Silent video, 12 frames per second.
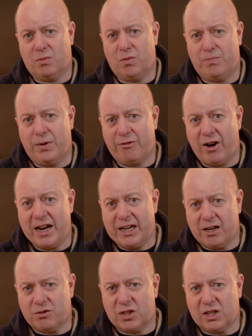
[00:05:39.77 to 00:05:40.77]
it would be a
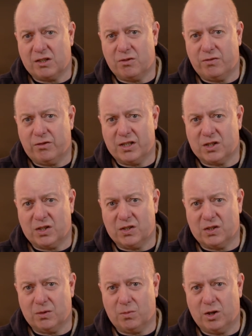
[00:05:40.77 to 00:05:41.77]
radio signal, for
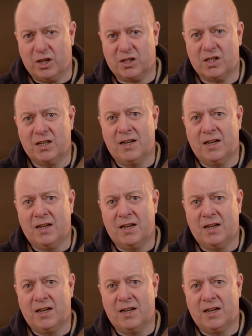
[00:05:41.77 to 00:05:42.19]
instance, that works.